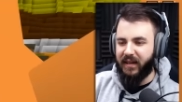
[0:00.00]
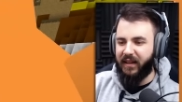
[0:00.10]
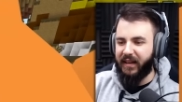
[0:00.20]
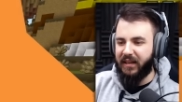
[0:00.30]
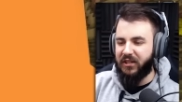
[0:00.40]
don't
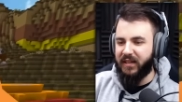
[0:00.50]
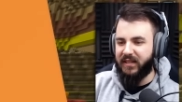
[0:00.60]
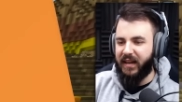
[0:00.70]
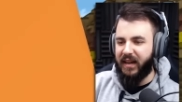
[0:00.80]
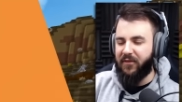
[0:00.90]
like our chances
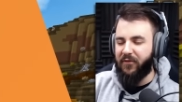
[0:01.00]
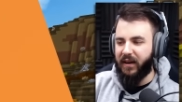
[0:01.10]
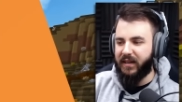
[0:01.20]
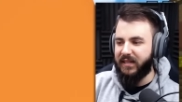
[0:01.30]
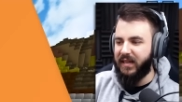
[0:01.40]
on any
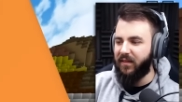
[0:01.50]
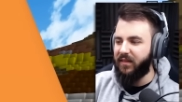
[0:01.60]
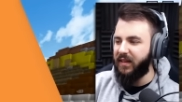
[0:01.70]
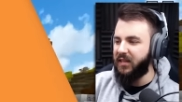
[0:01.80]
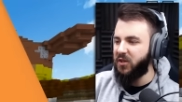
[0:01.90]
front because
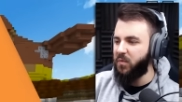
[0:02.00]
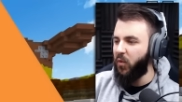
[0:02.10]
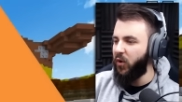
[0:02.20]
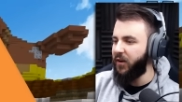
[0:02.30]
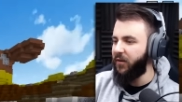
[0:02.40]
nothing is spawning